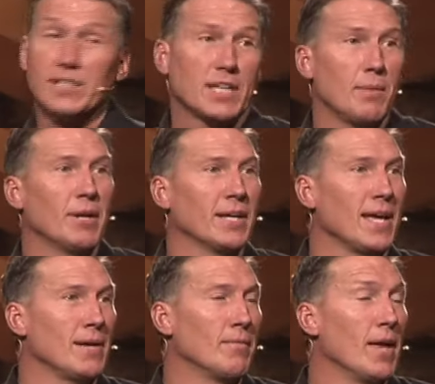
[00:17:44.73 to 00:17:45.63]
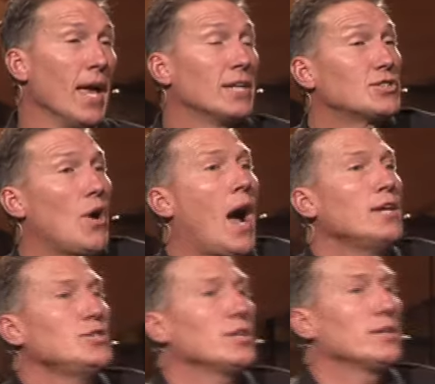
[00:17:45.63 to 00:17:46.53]
He's coming again. And so
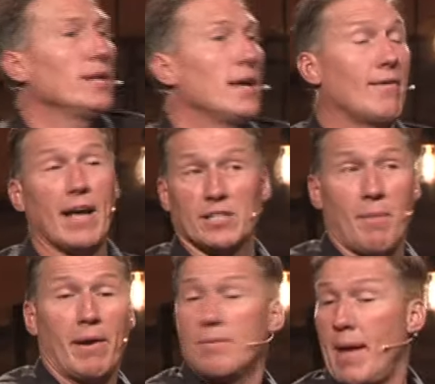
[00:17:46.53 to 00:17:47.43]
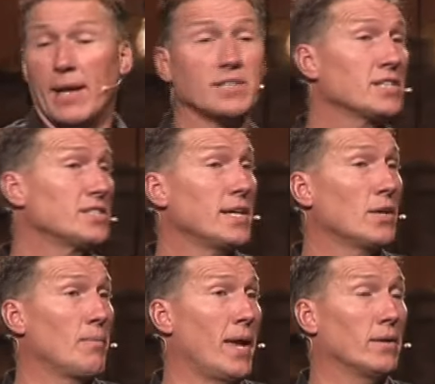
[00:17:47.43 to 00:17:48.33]
I should live as a married man, as a
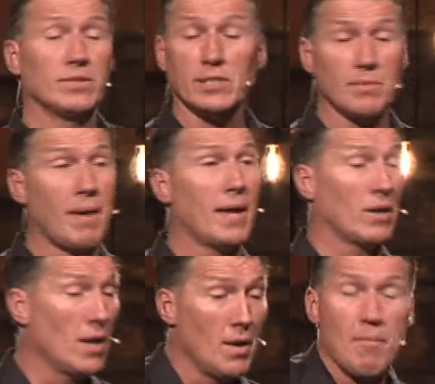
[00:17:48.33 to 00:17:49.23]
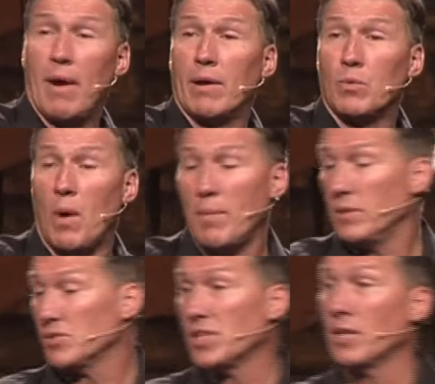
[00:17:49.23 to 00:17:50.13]
single man, doesn't matter. Married
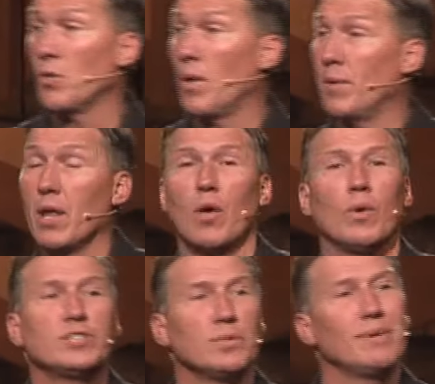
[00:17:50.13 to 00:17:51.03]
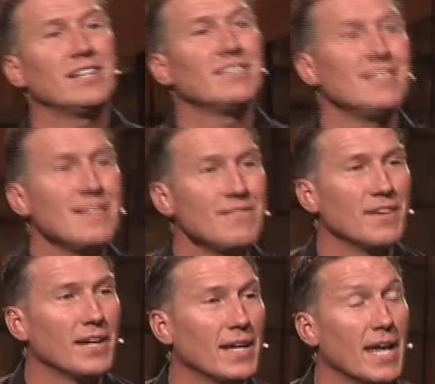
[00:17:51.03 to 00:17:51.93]
woman, single woman. We should be
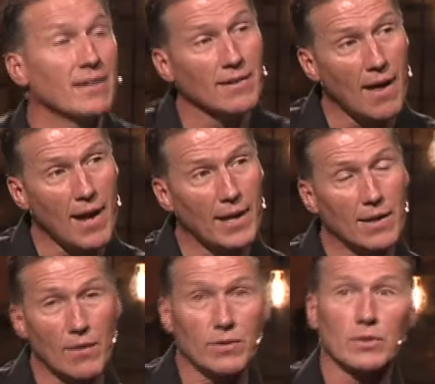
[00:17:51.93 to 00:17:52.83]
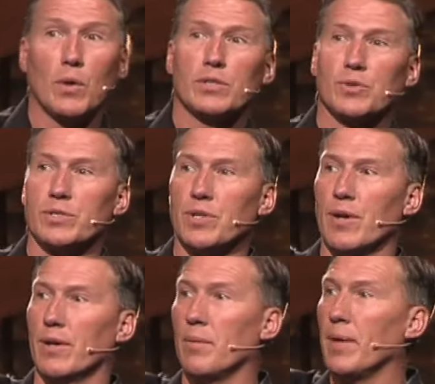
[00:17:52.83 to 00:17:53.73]
living in light of the Lord's
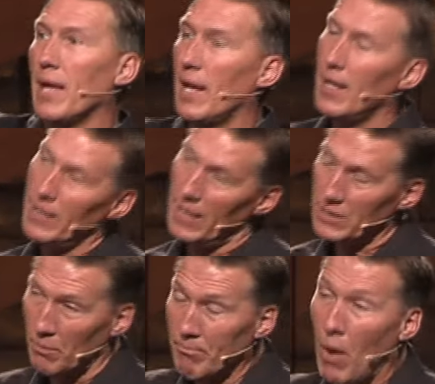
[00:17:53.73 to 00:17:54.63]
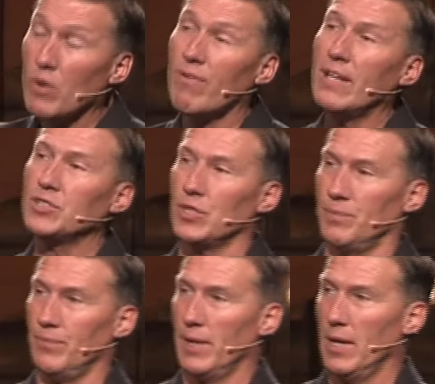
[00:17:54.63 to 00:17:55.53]
return. And it's a
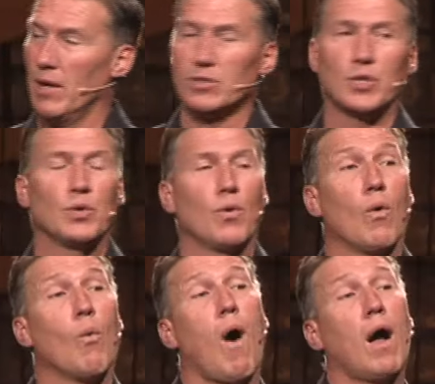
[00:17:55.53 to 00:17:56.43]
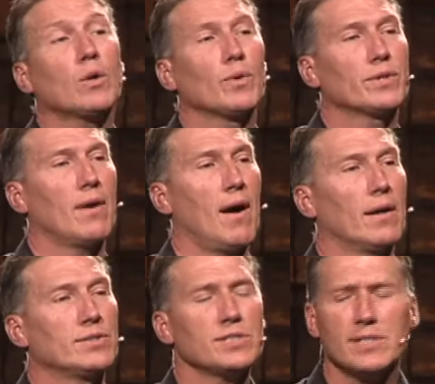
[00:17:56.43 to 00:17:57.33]
motivation to walk with
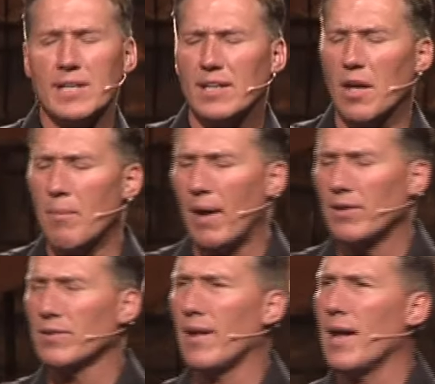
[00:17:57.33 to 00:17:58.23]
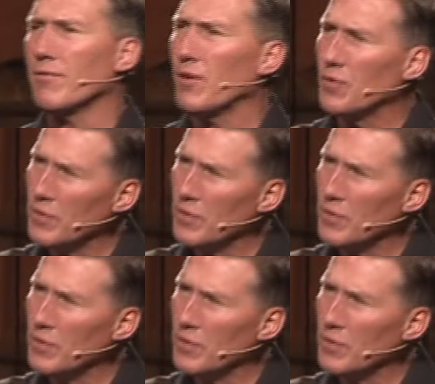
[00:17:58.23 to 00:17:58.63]
God. Just think about your life.